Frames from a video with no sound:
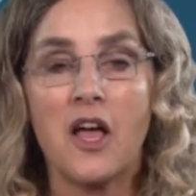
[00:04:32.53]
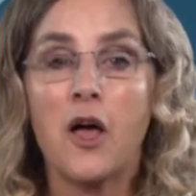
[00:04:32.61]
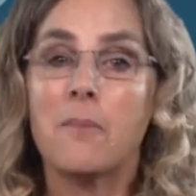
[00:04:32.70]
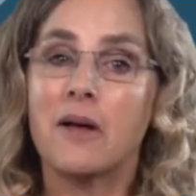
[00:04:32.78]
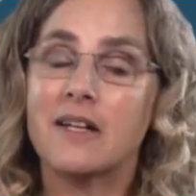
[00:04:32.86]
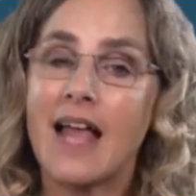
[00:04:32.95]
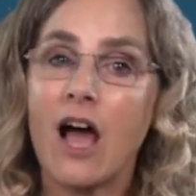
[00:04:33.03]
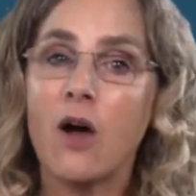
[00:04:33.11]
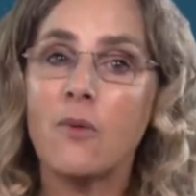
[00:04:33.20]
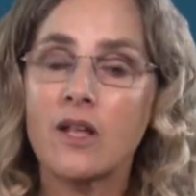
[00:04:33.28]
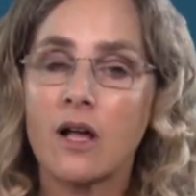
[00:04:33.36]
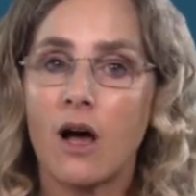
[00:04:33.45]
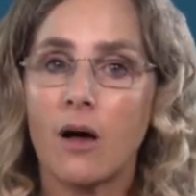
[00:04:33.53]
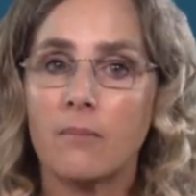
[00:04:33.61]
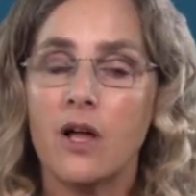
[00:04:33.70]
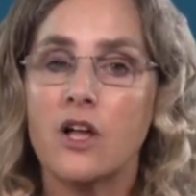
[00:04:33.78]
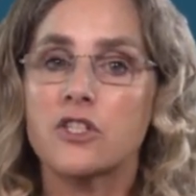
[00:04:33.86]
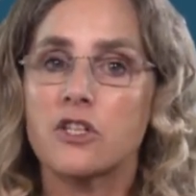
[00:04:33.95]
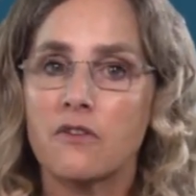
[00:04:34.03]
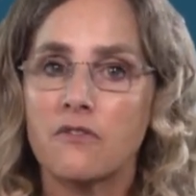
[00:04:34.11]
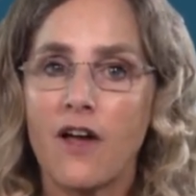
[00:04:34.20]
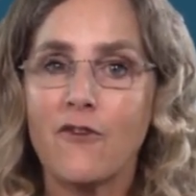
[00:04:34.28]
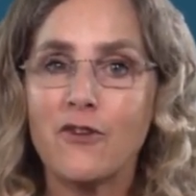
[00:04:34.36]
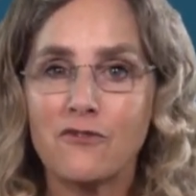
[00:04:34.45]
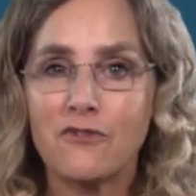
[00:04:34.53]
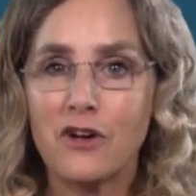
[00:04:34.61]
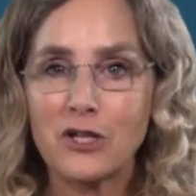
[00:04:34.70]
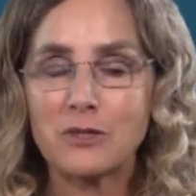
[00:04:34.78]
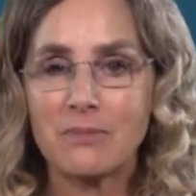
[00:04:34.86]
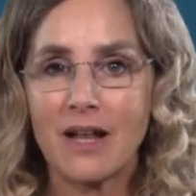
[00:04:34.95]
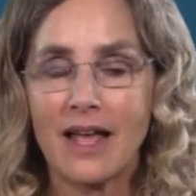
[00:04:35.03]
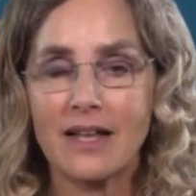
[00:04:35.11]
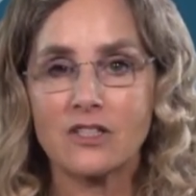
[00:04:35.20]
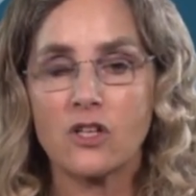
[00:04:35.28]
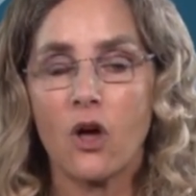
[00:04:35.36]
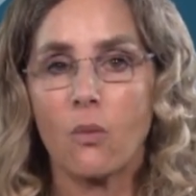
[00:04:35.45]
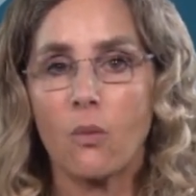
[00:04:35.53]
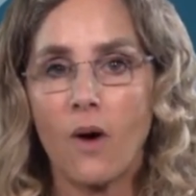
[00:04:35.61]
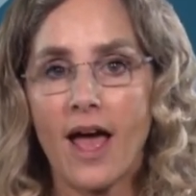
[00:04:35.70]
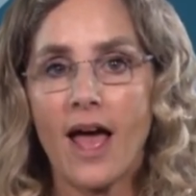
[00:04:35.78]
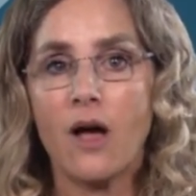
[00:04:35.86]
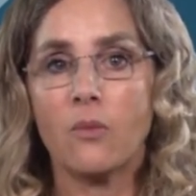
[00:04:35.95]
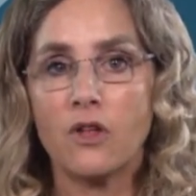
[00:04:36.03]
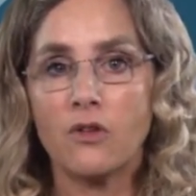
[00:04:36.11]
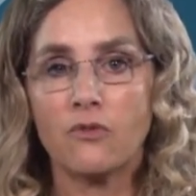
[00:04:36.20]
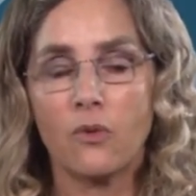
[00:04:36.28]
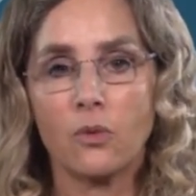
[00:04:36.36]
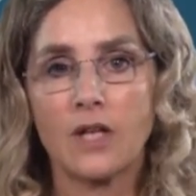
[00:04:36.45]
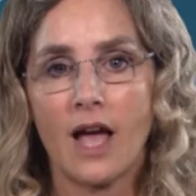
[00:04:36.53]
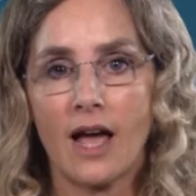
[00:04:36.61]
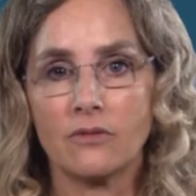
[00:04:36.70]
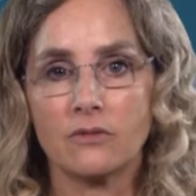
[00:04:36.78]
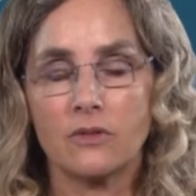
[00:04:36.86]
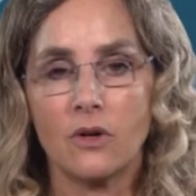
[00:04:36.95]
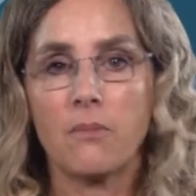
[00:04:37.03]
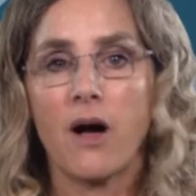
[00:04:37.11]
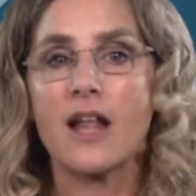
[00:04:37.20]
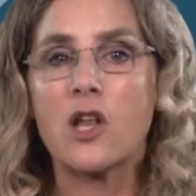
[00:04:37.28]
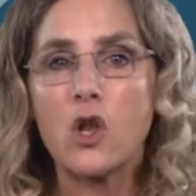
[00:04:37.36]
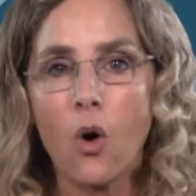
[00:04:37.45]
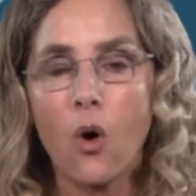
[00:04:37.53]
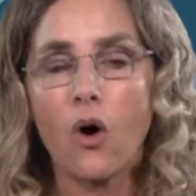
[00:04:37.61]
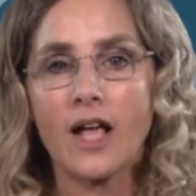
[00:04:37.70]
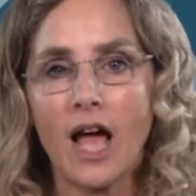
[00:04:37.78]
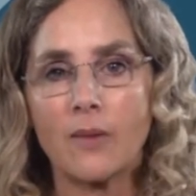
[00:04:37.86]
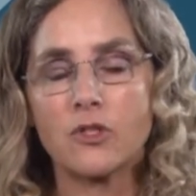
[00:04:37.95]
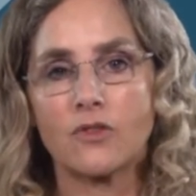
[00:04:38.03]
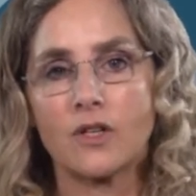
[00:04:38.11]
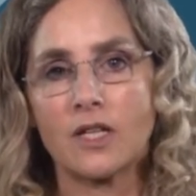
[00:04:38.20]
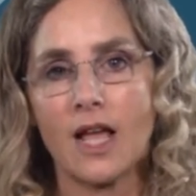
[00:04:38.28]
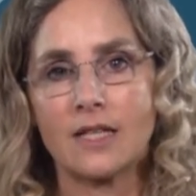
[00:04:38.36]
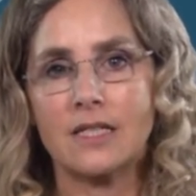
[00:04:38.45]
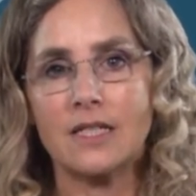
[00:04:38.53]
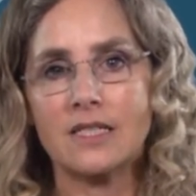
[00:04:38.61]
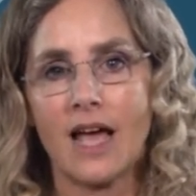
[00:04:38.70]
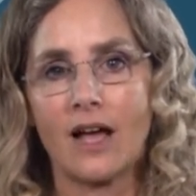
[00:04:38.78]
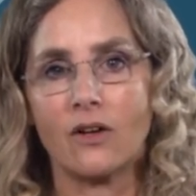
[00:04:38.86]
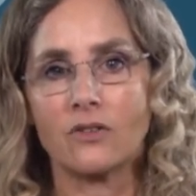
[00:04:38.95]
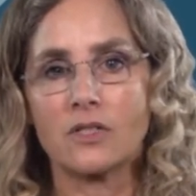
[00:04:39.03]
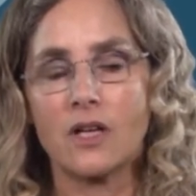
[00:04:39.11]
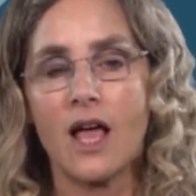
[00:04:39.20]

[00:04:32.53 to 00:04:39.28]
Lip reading: But now we come to the very first place where we fall down, by not capturing their details.